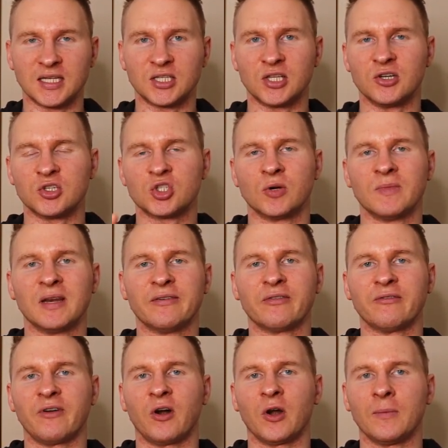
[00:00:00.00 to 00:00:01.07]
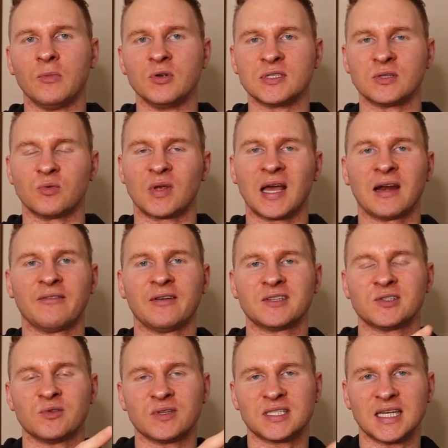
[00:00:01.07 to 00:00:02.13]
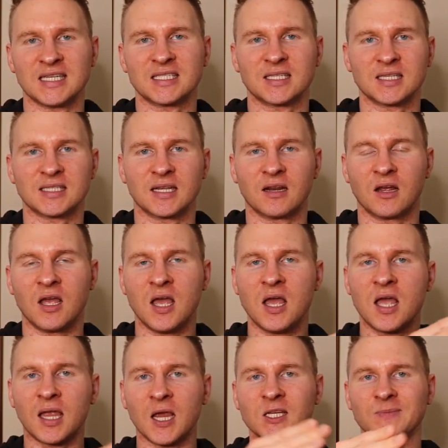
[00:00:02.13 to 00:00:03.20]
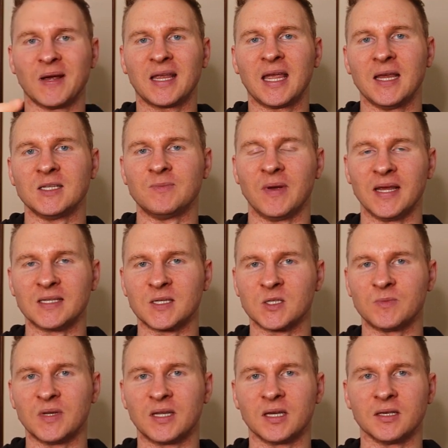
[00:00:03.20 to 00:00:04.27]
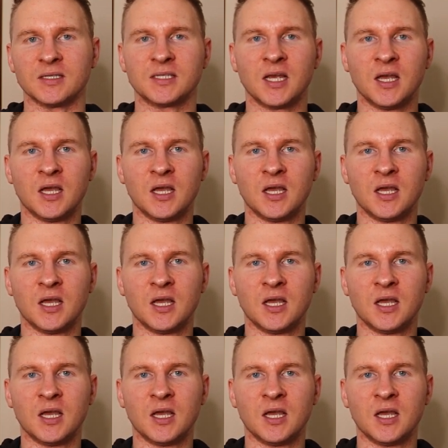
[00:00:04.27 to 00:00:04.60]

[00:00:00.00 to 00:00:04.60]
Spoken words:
There's so many different variables, and then we kind of have to assess this on a case-by-case basis, because